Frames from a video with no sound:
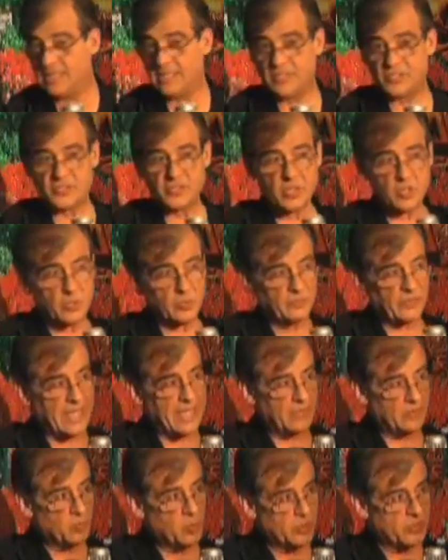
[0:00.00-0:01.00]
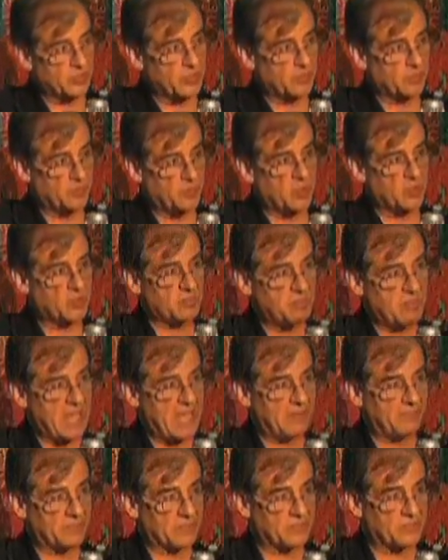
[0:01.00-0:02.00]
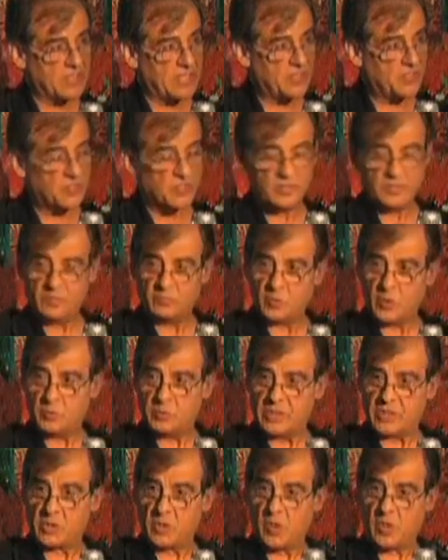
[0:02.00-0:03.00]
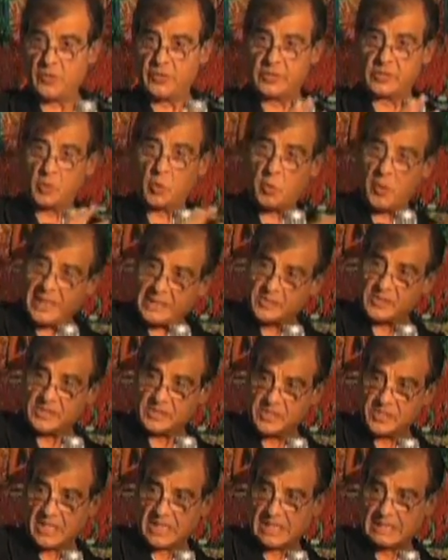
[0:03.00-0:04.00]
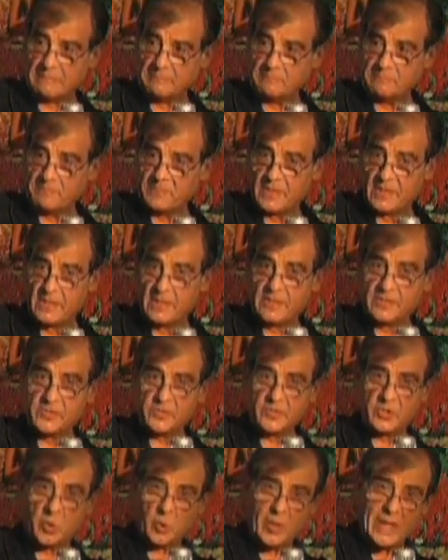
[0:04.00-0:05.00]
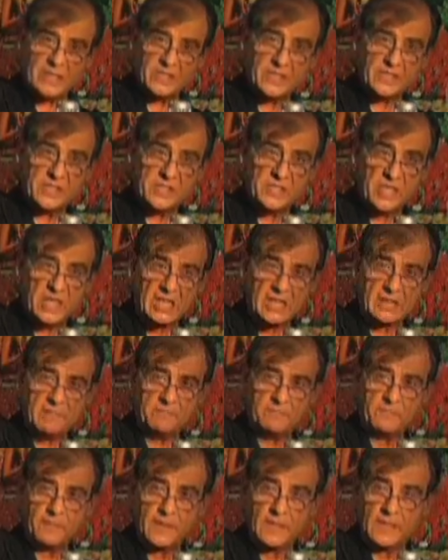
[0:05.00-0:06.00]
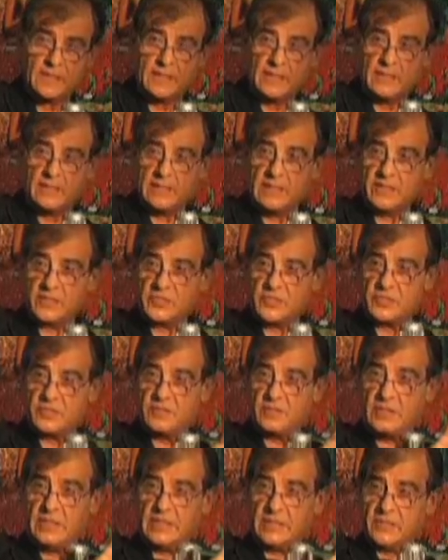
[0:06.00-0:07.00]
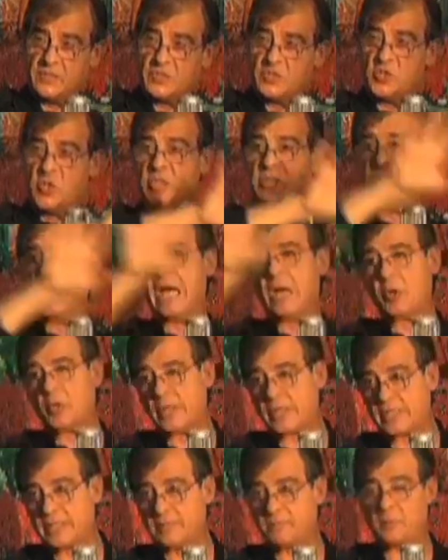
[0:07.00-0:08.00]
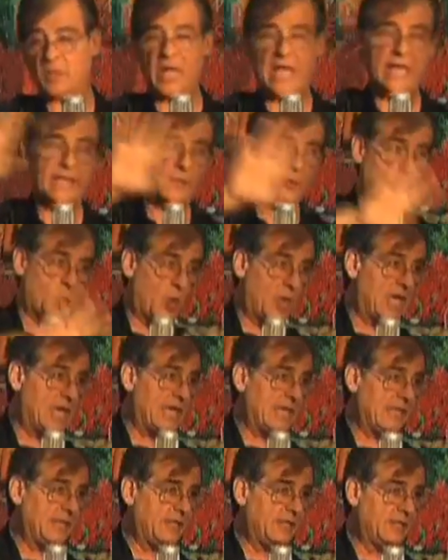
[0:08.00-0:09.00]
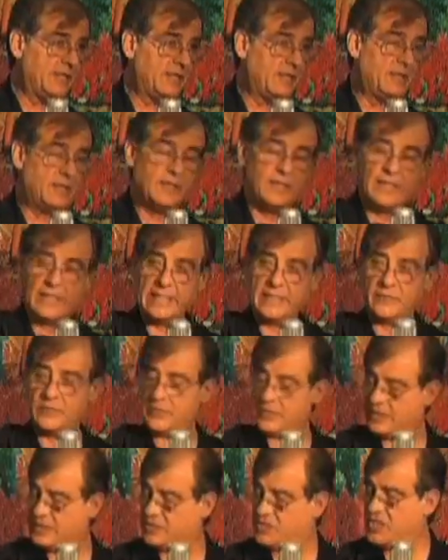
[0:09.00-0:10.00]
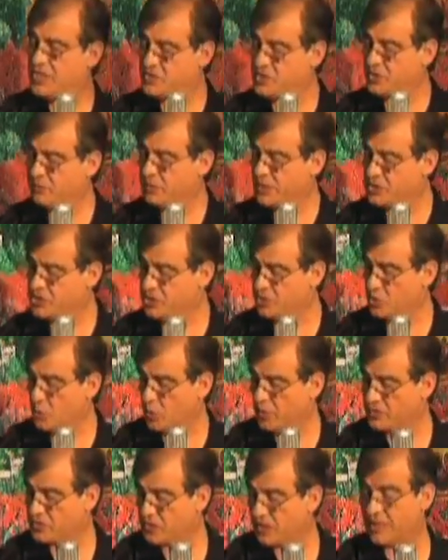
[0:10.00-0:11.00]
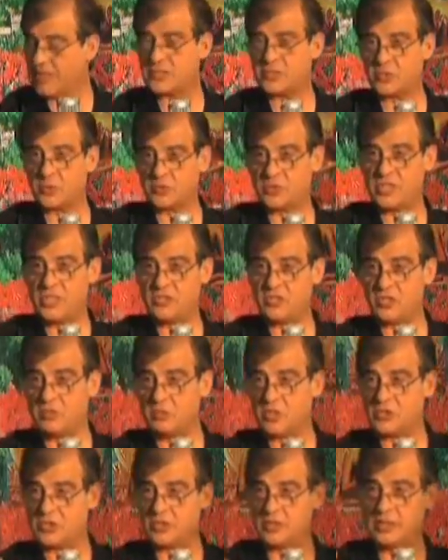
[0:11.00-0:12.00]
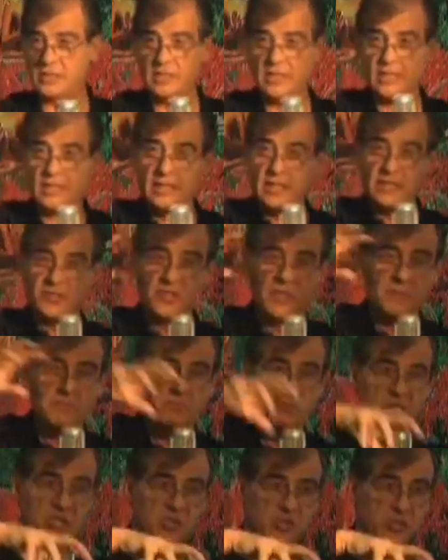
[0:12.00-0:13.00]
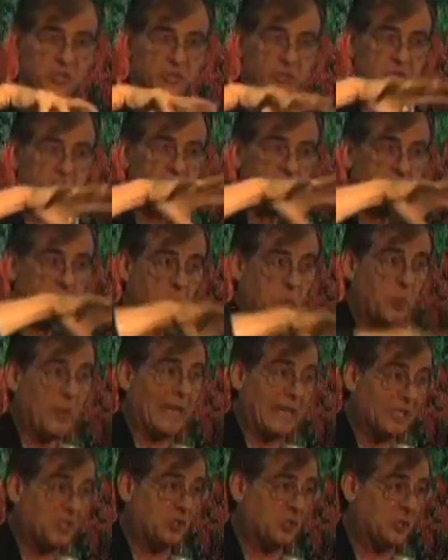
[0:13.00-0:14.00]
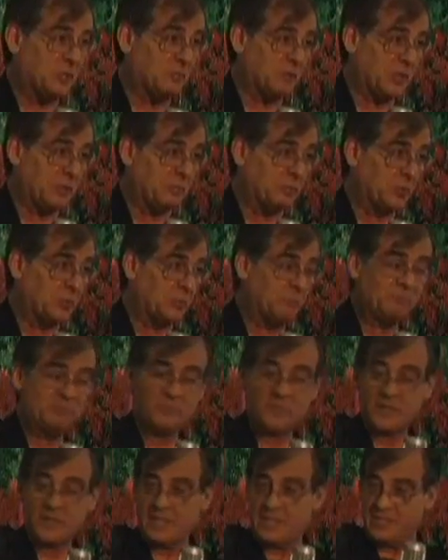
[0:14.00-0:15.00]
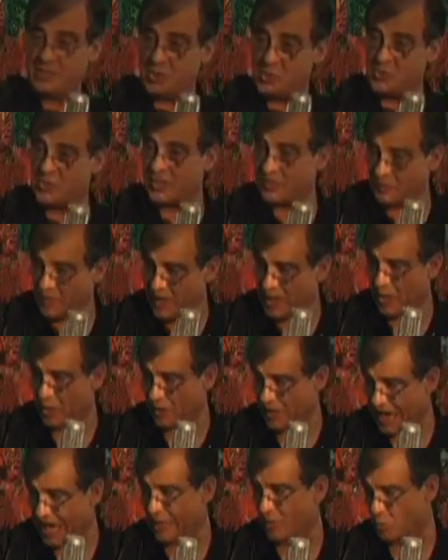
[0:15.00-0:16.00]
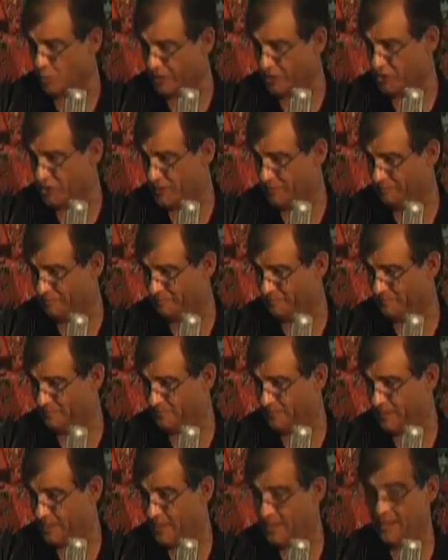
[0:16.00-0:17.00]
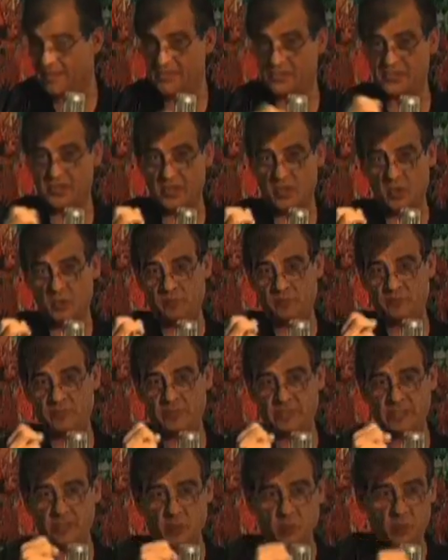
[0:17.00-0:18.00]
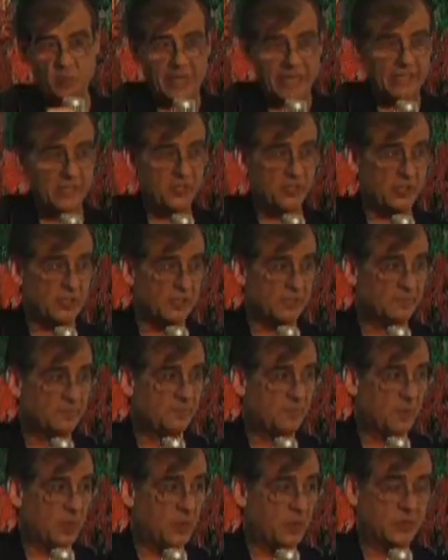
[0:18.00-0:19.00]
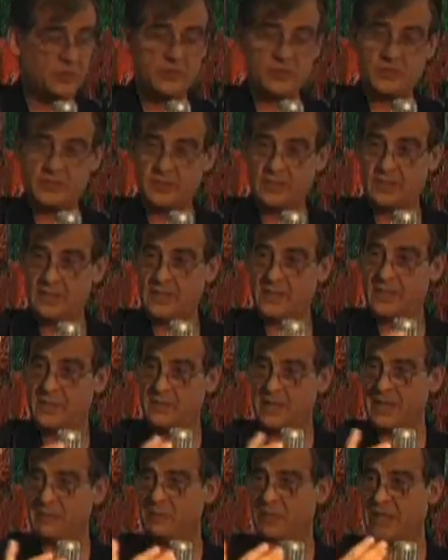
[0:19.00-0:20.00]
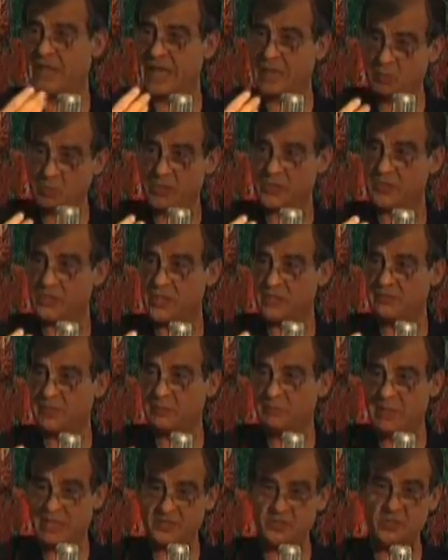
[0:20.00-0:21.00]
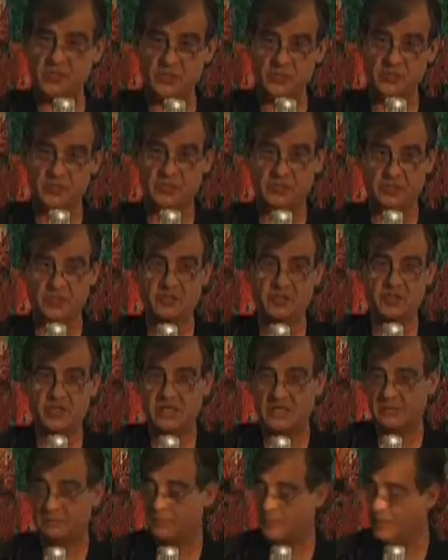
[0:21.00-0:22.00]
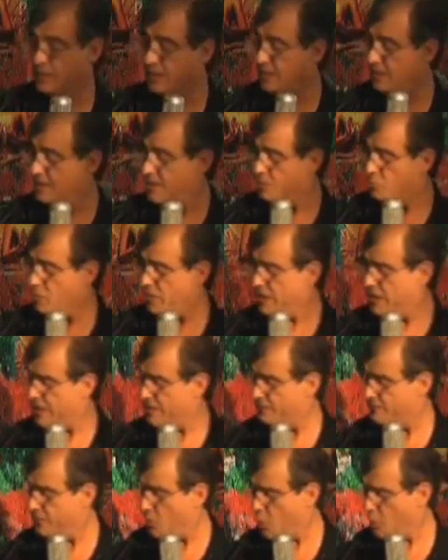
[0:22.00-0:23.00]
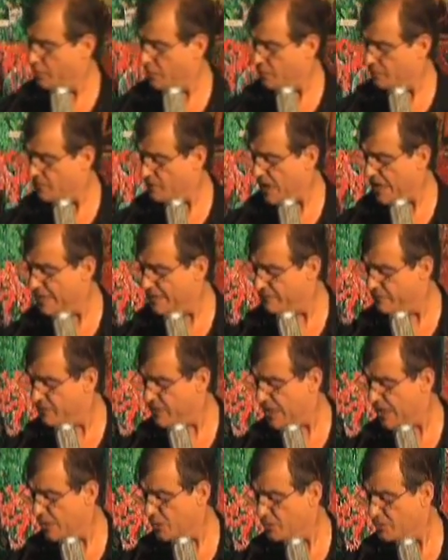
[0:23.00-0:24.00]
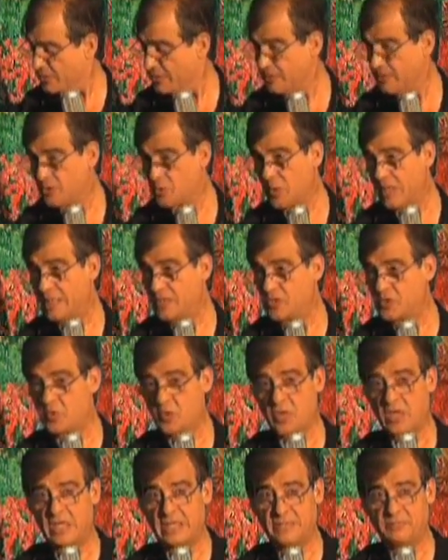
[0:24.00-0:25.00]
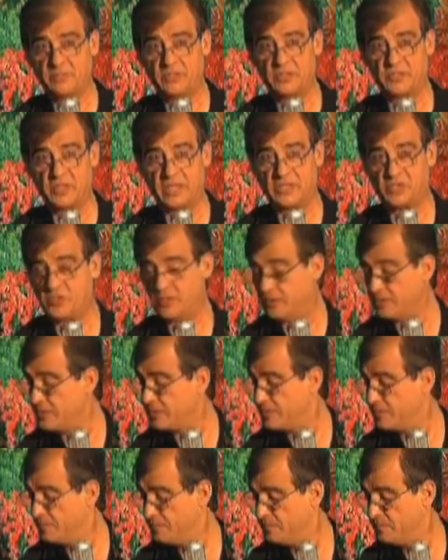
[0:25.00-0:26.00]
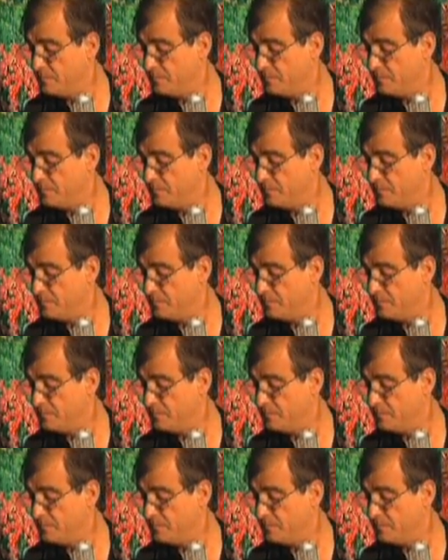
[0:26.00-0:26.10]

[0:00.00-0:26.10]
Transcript: So that was the first manifestation of what we call the correcting time. So the correcting time is generic and planet-wide, and the teaching mission, or celestial teaching mission, is a mission to Urantia people using their language. So the Urantia folks then began receiving messages at this time, and we have over 5,000 transcribed sessions.